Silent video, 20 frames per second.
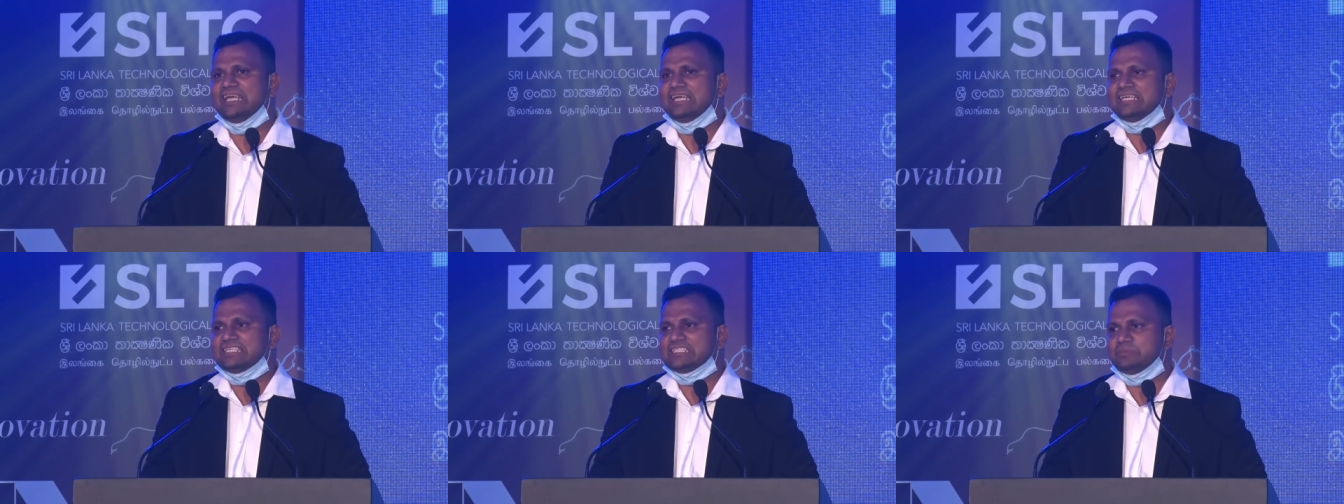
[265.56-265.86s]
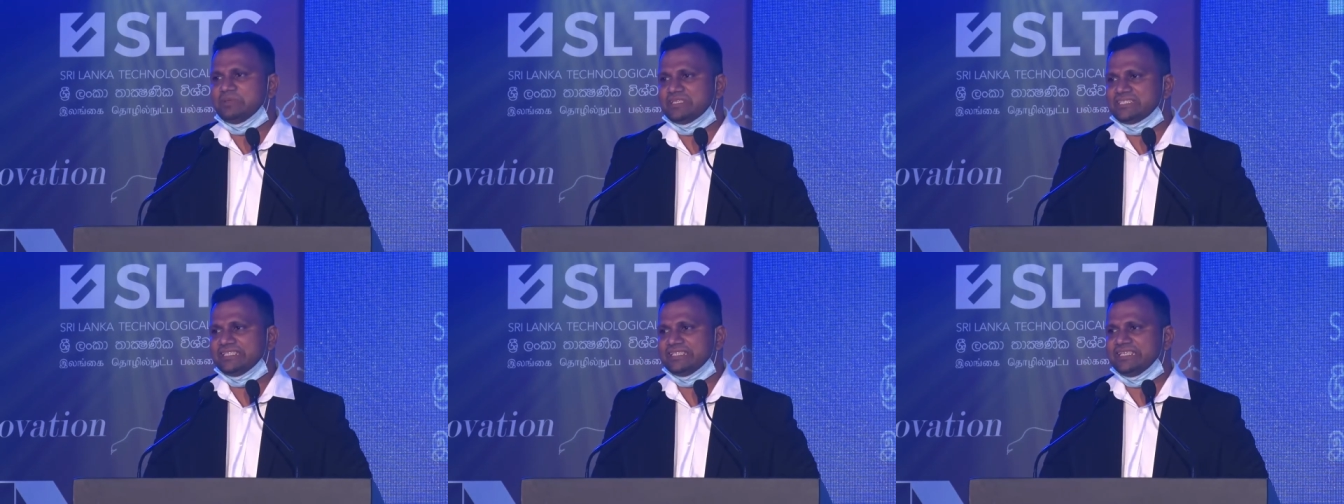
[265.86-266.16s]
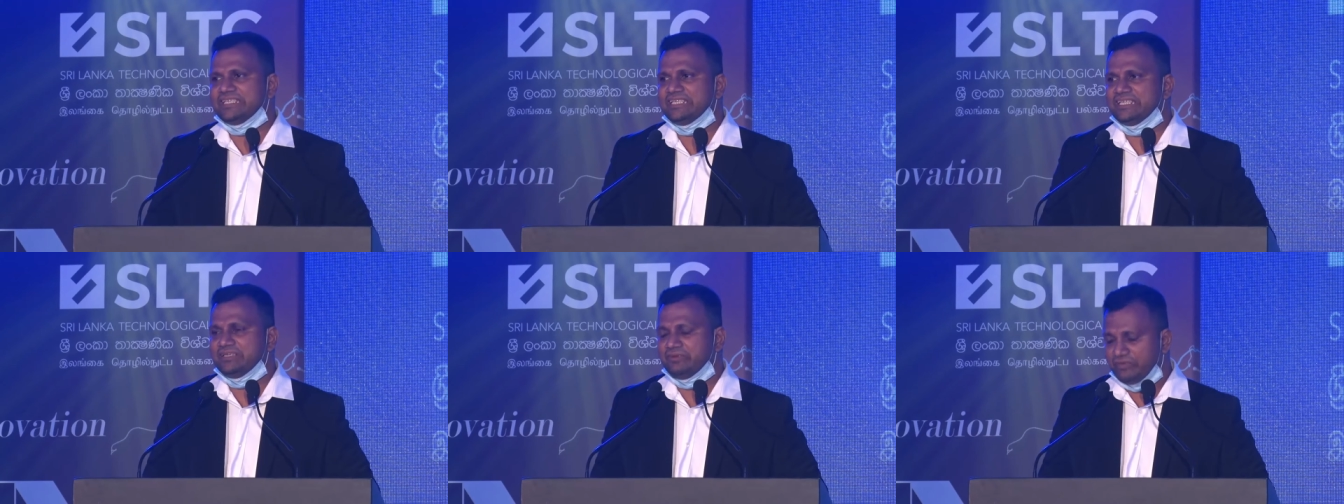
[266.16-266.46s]

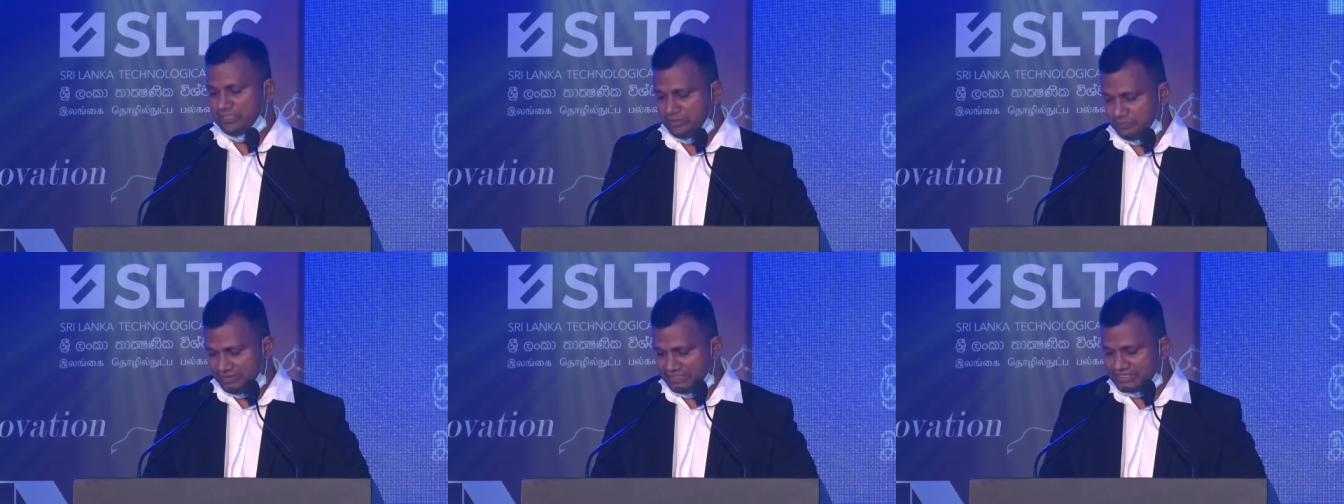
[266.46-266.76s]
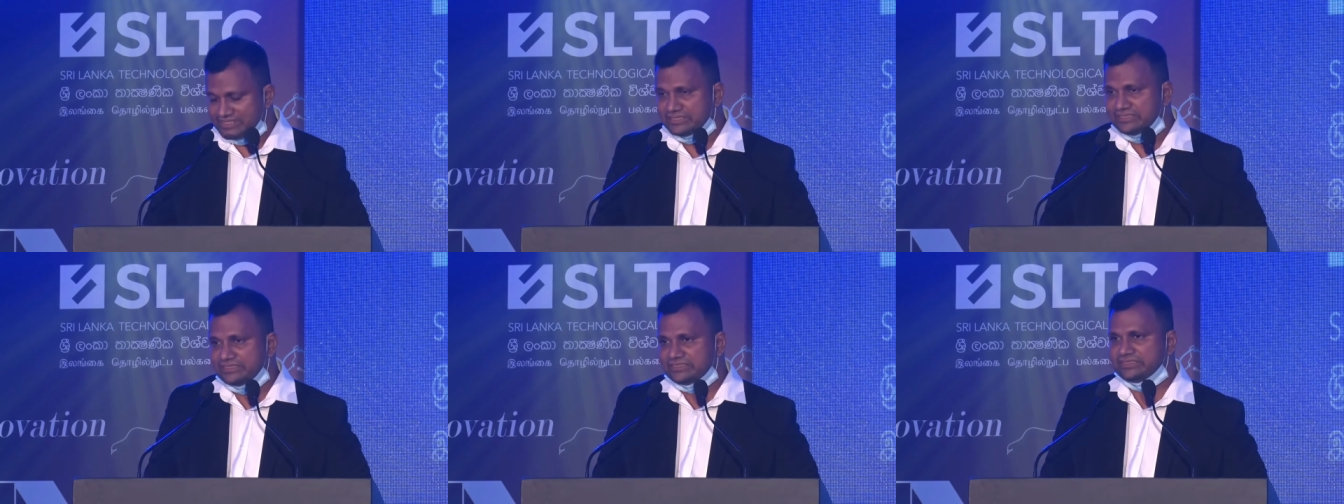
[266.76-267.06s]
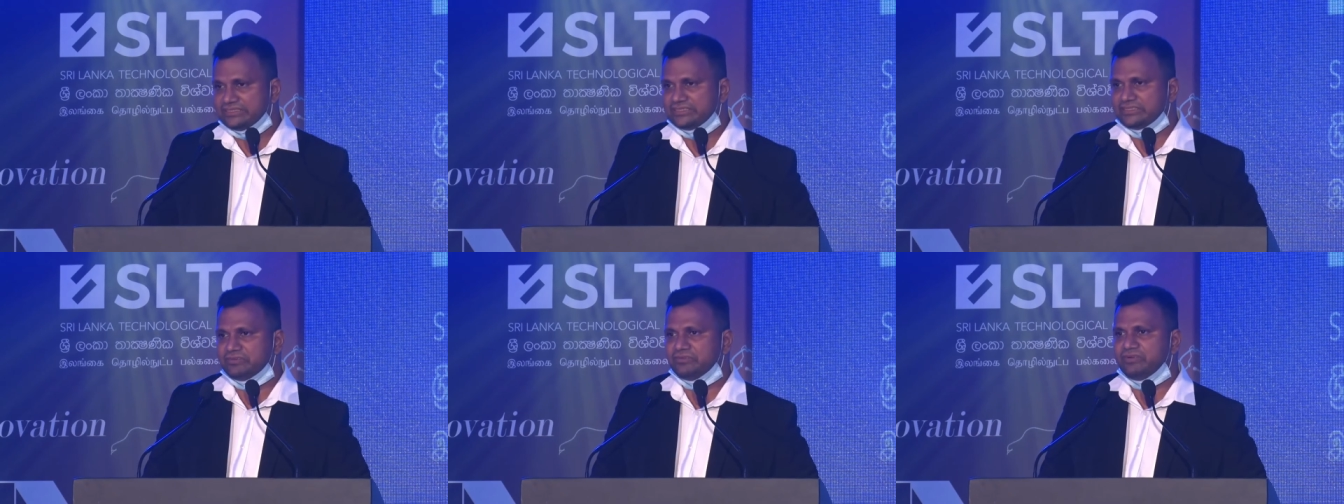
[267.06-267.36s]
Especially, we
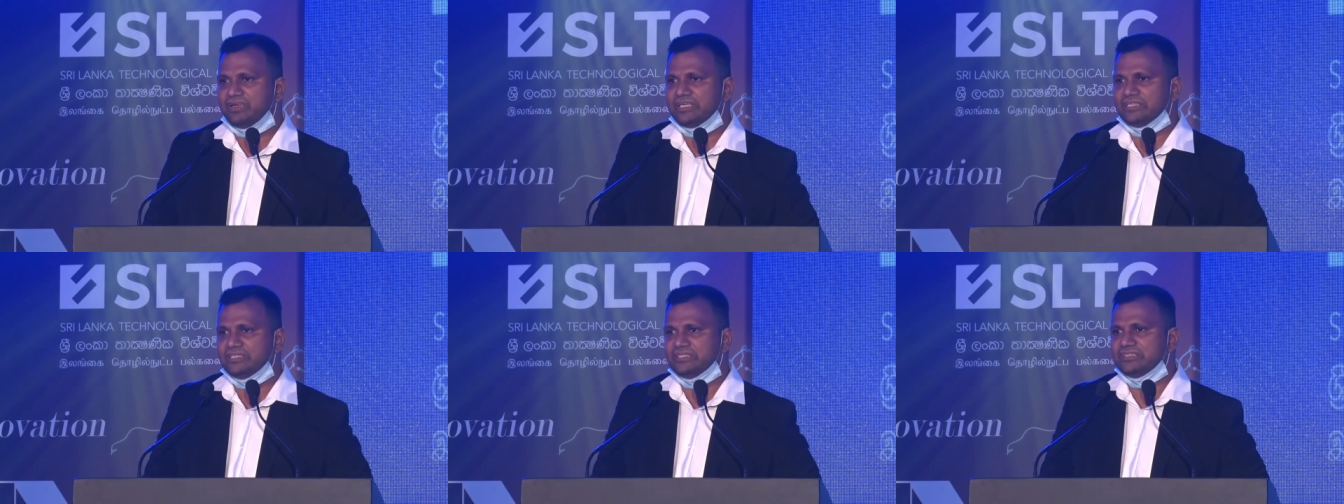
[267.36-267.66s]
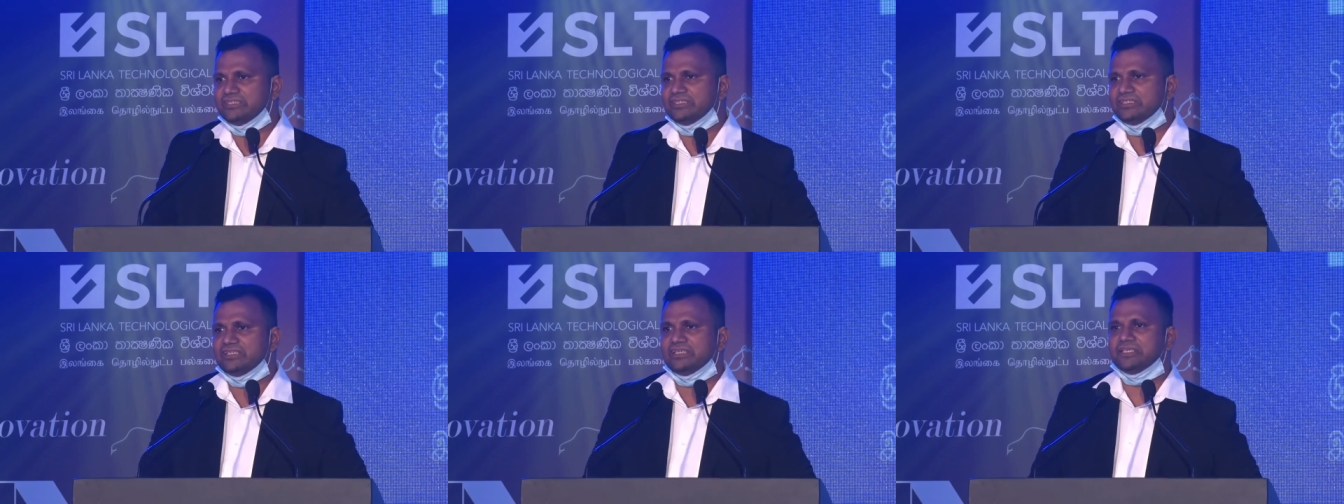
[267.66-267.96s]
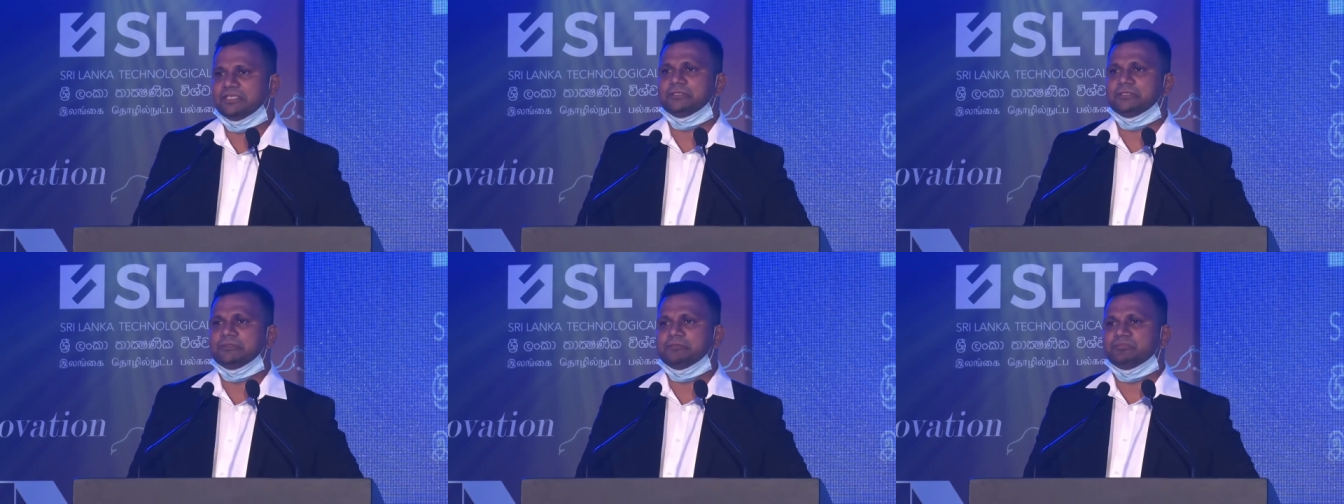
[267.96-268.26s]
presented five
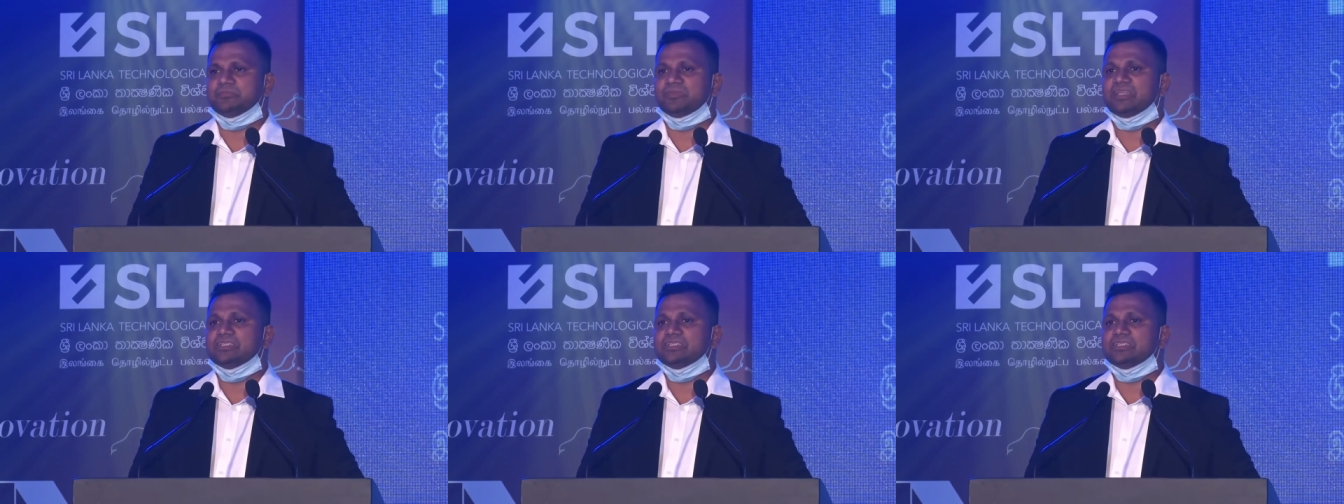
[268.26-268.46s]
um,